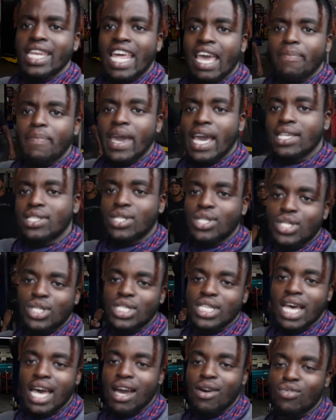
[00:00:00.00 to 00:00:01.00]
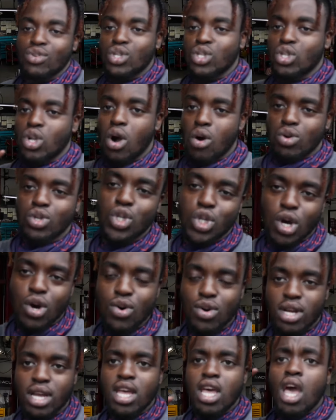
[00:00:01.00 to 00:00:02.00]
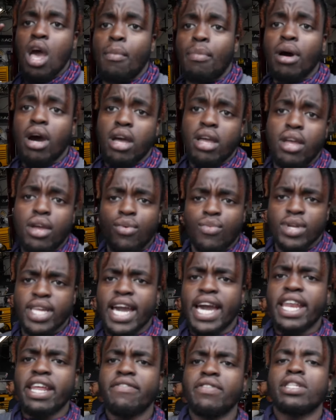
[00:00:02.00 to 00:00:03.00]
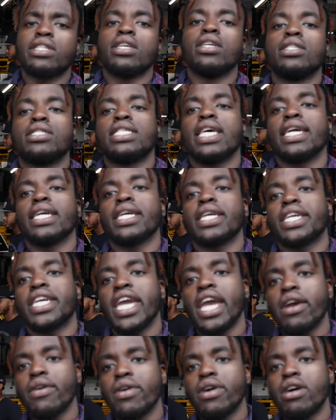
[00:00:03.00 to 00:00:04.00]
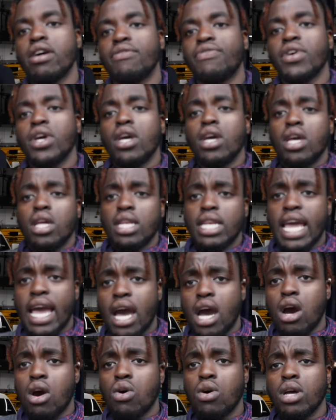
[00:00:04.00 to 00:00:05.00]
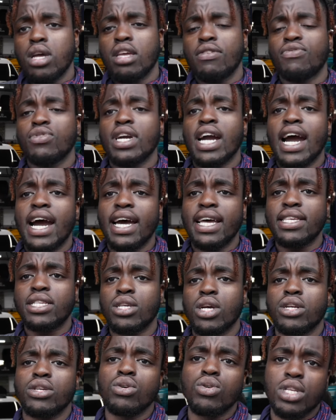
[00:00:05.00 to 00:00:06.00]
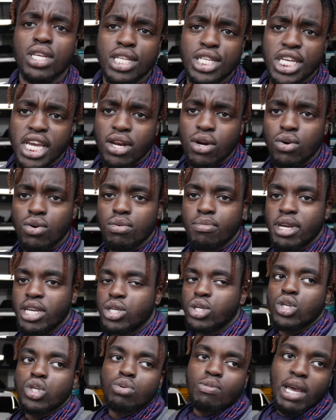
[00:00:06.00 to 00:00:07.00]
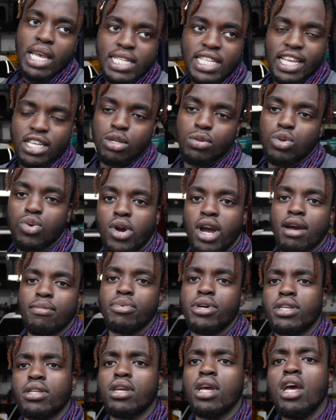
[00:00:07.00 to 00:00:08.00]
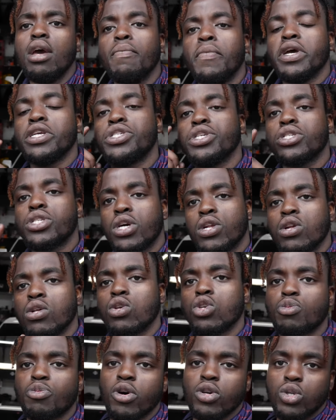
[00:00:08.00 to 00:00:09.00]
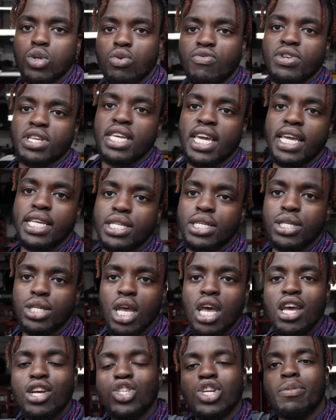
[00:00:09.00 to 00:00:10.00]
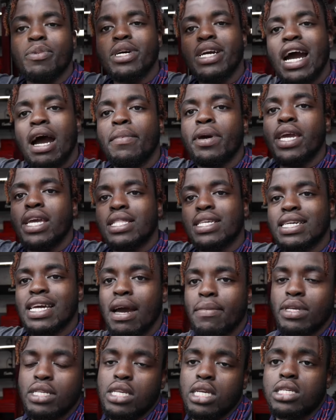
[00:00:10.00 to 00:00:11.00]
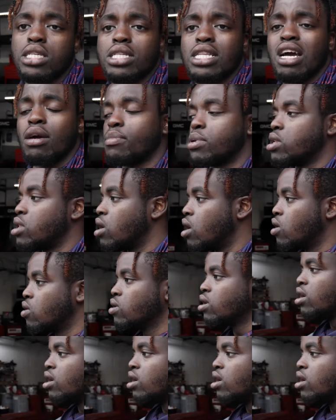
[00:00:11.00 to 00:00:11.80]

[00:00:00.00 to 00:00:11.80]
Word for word: that passenger side was no joke, but we got everything taken care of. Now, if you guys are new to the channel, make sure you smash that subscribe button. Make sure you turn on those post notifications. Drop a comment in the comment section down below.